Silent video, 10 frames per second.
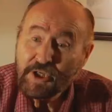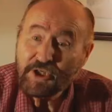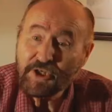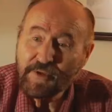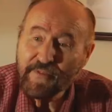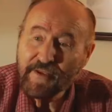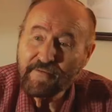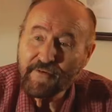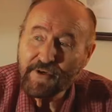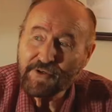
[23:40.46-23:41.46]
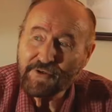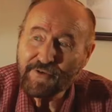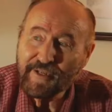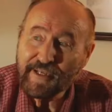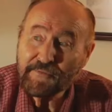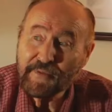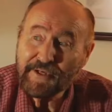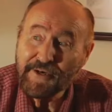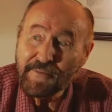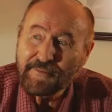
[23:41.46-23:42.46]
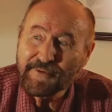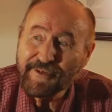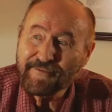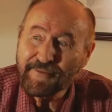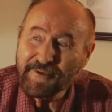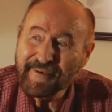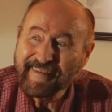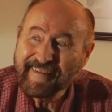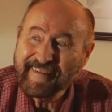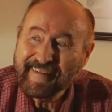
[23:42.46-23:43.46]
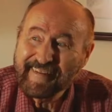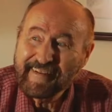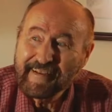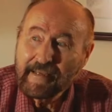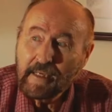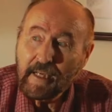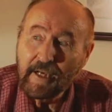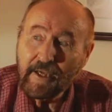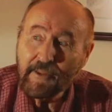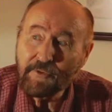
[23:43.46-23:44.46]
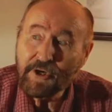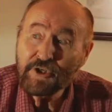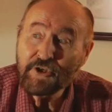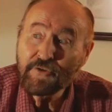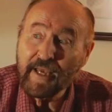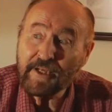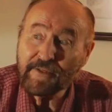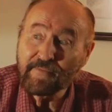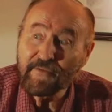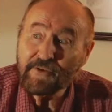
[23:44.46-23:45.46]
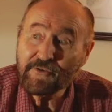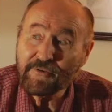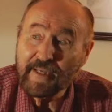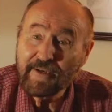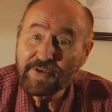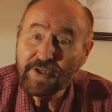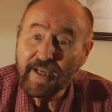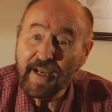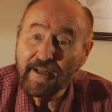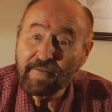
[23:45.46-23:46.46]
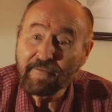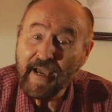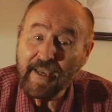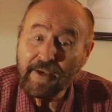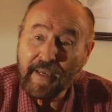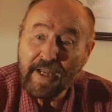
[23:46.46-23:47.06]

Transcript: something virtual has become observable. In other words, you get some virtual energy out of the vacuum